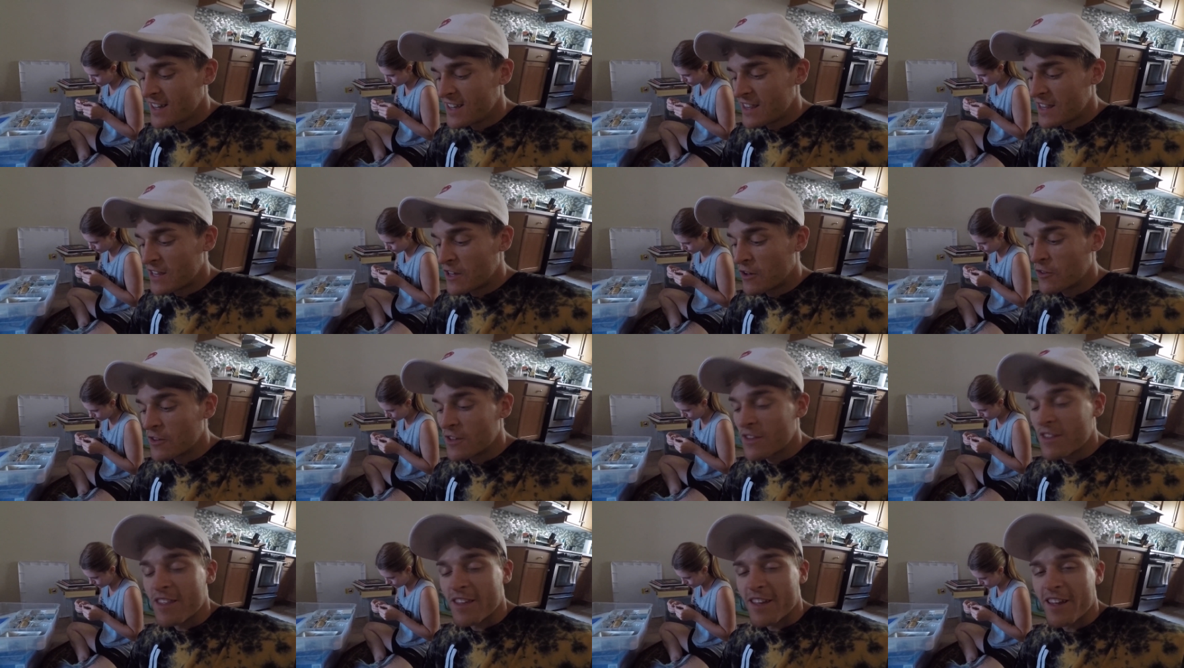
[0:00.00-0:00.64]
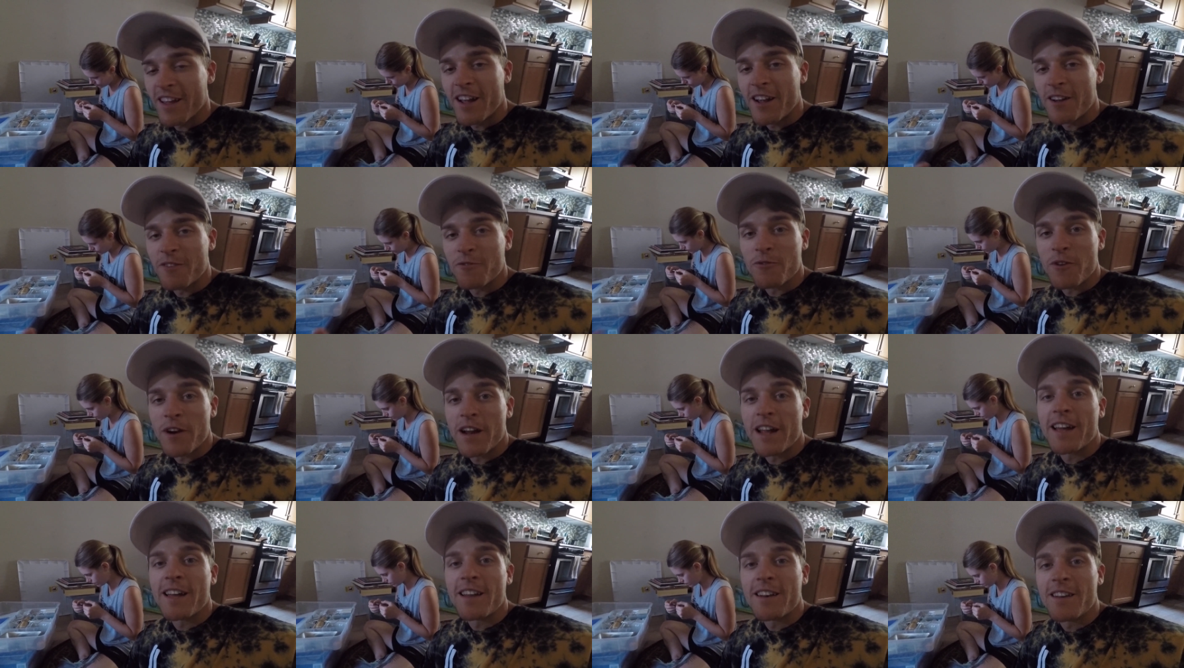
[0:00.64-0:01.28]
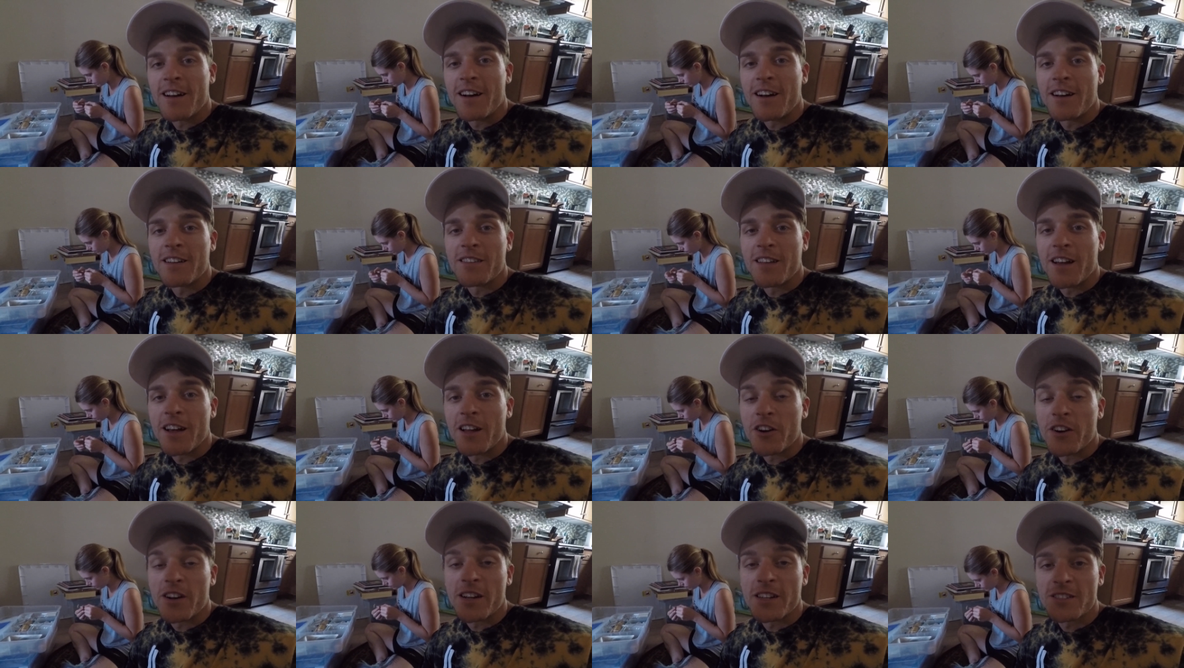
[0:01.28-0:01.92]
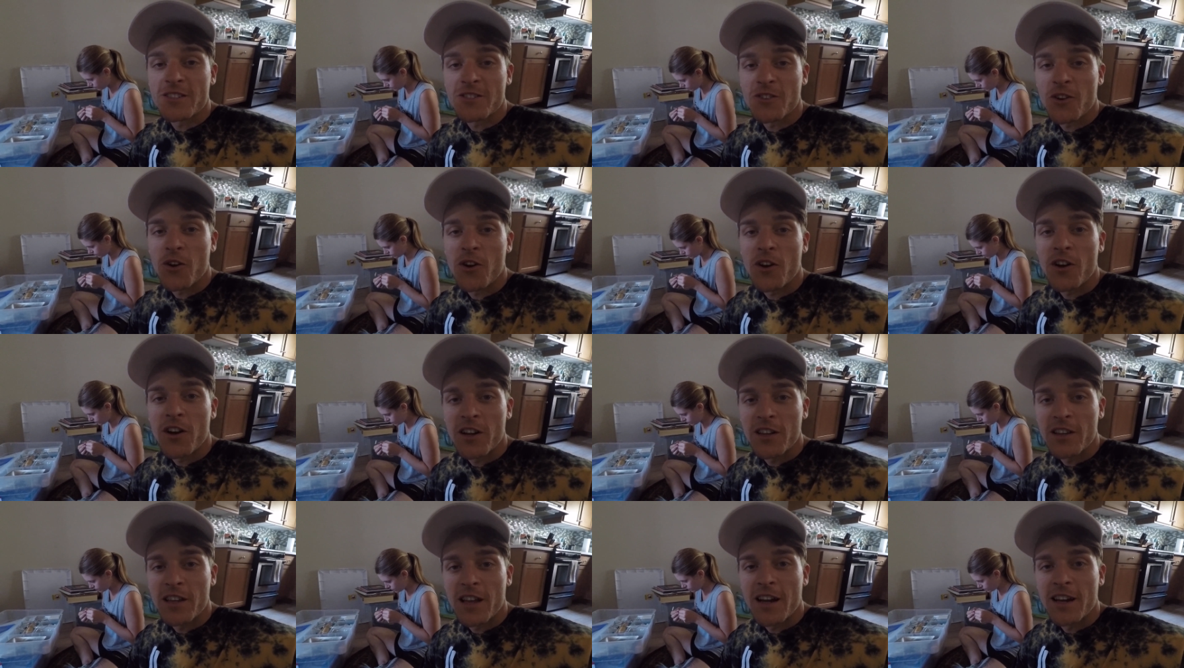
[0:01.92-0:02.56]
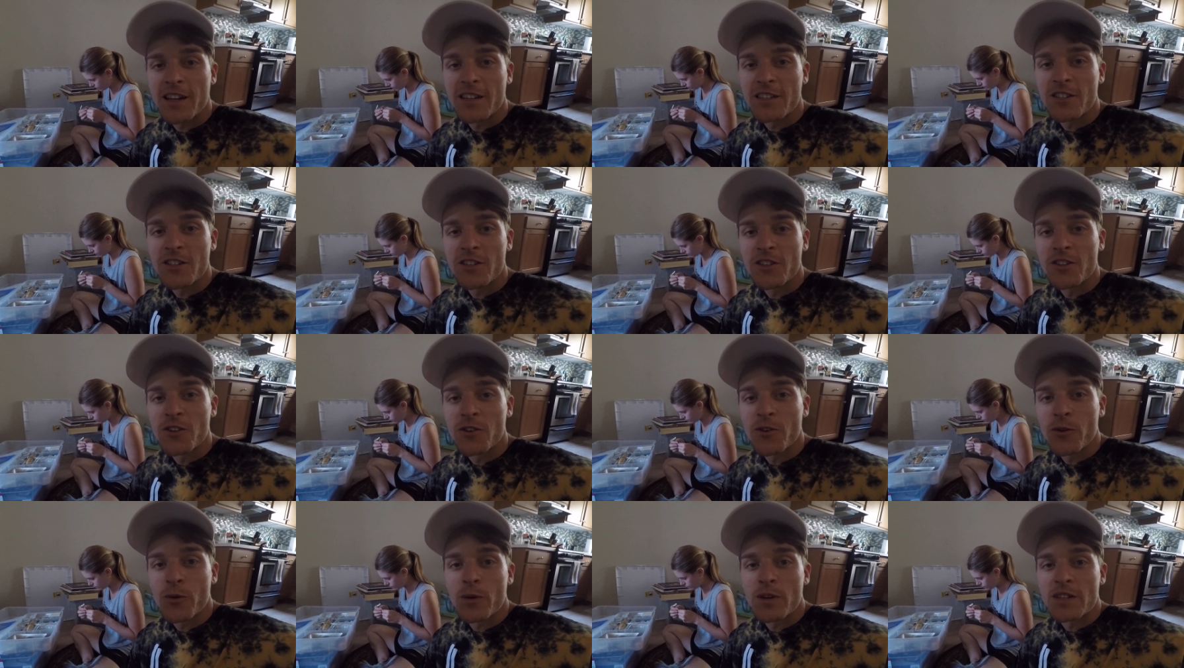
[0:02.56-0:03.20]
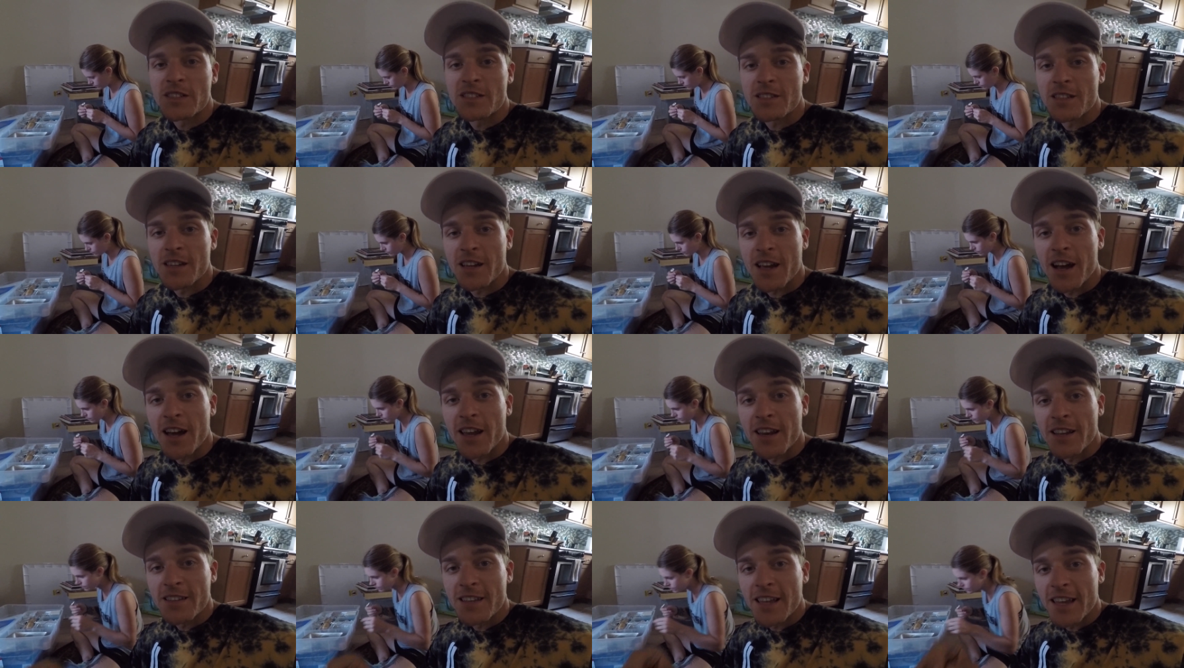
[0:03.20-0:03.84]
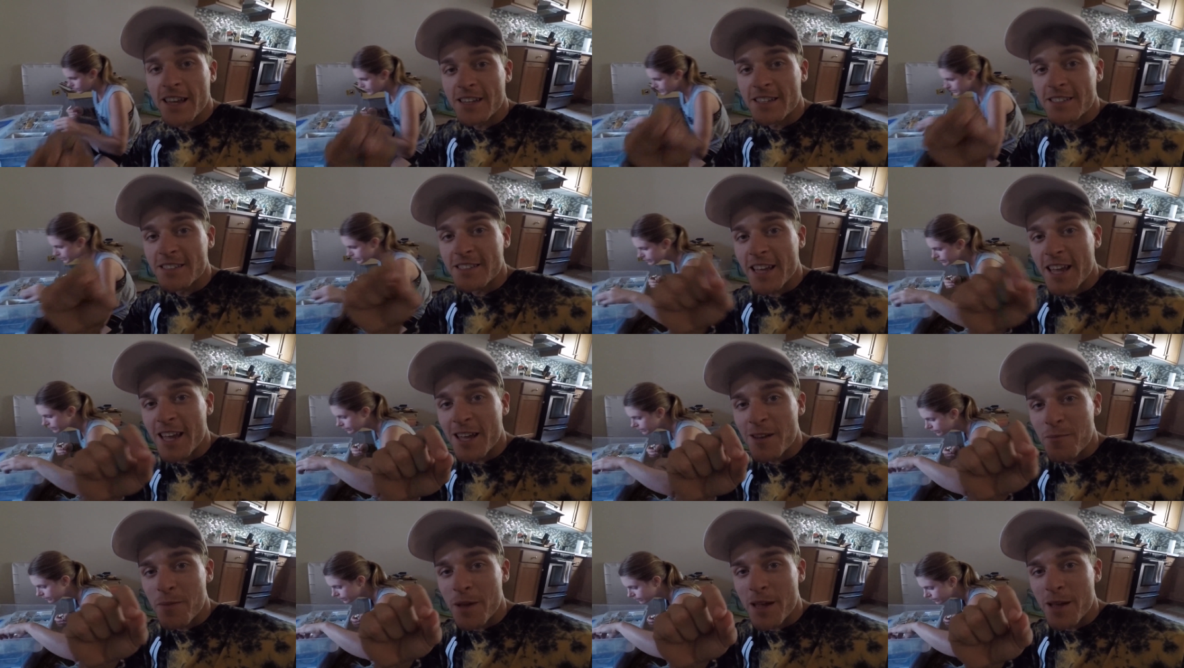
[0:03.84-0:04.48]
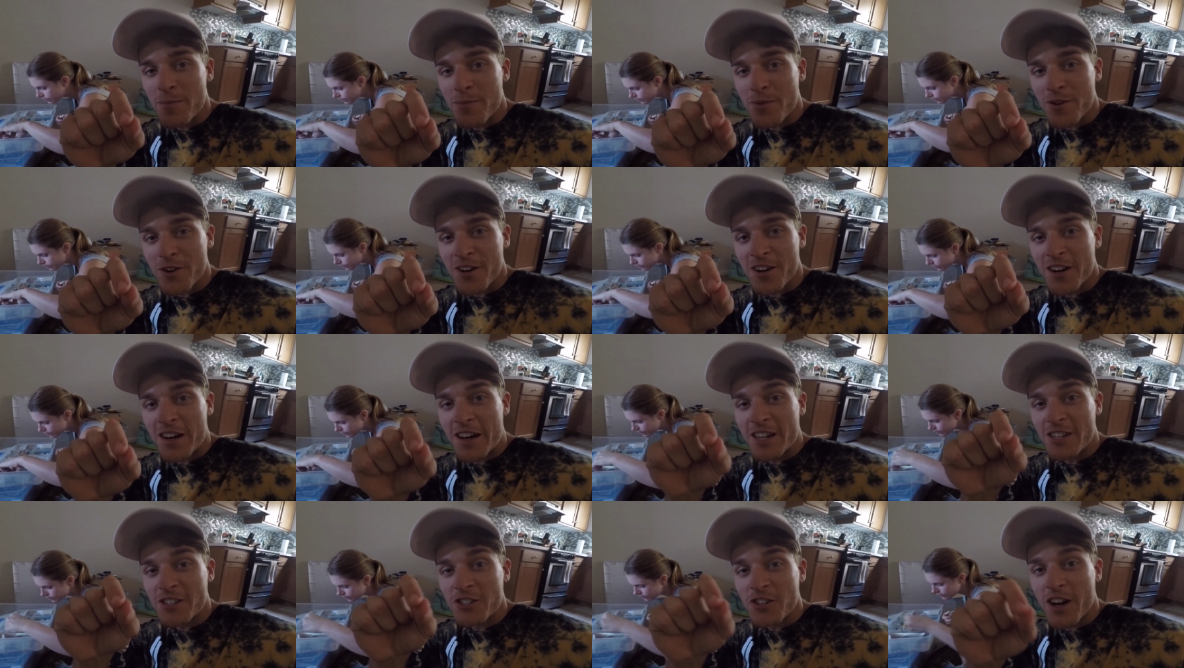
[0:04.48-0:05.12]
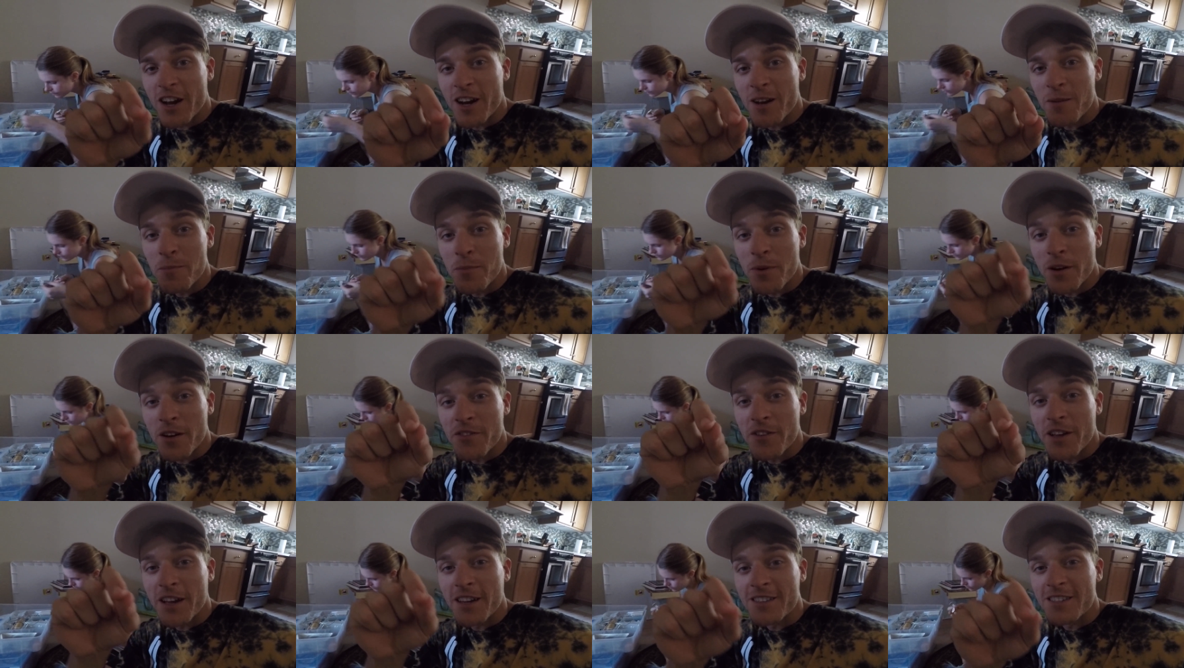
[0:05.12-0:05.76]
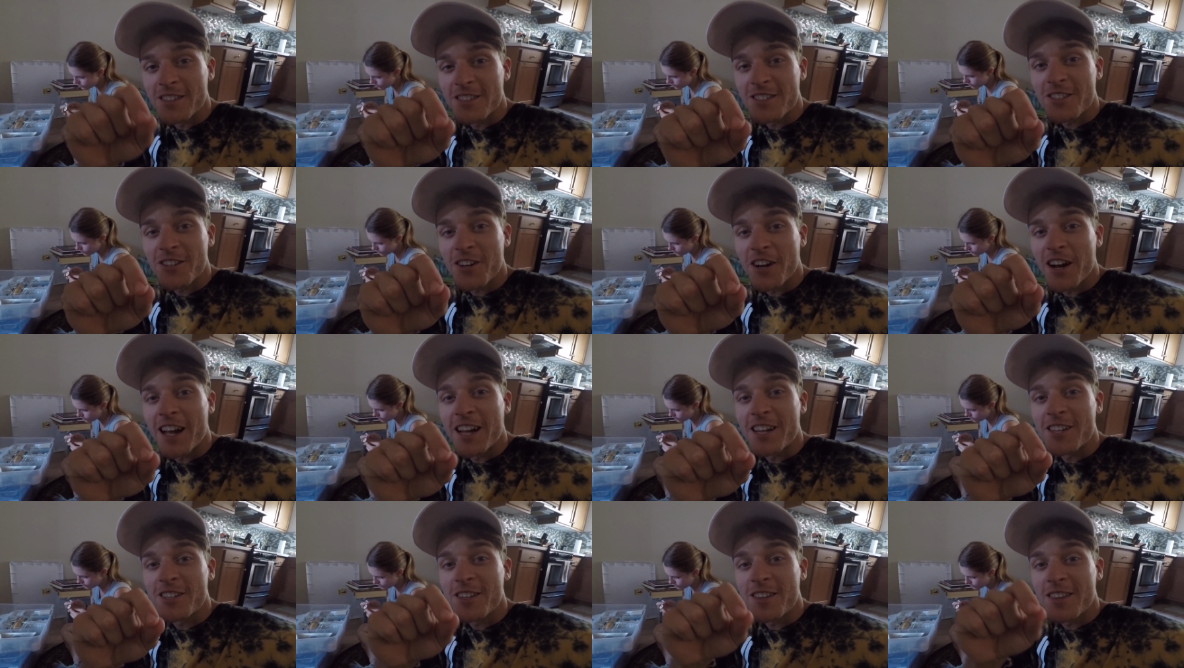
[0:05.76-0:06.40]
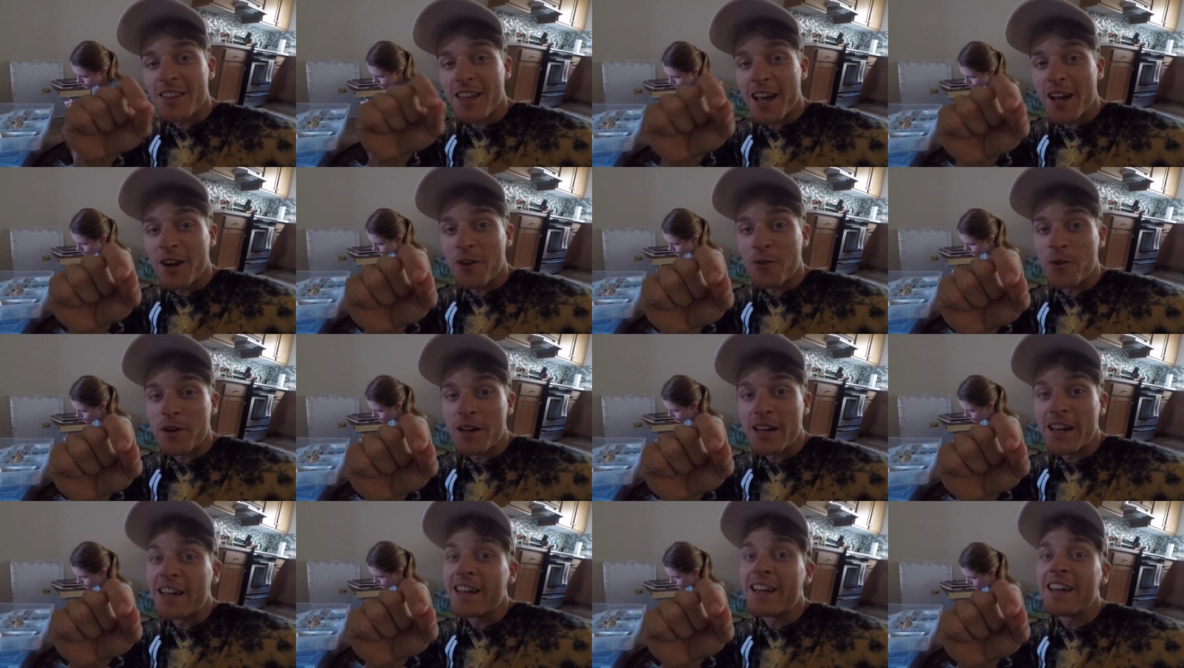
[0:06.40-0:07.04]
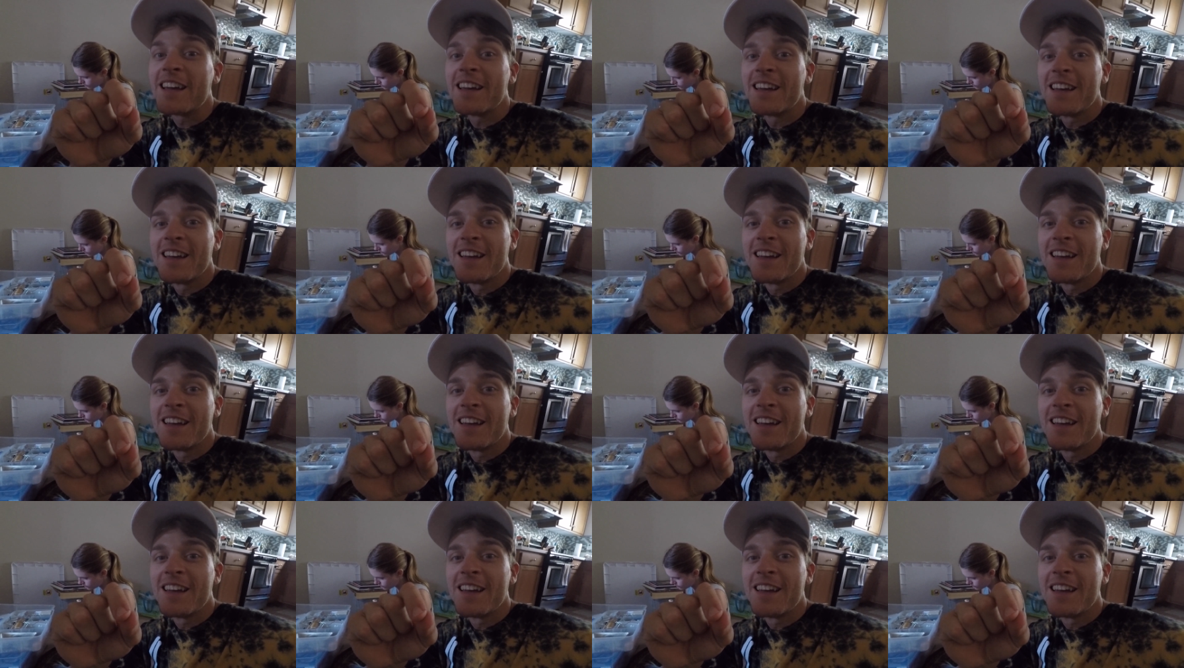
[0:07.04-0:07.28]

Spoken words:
the only thing I read online or I saw online to do was to kind of take sandpaper and try to buff out the scratch that way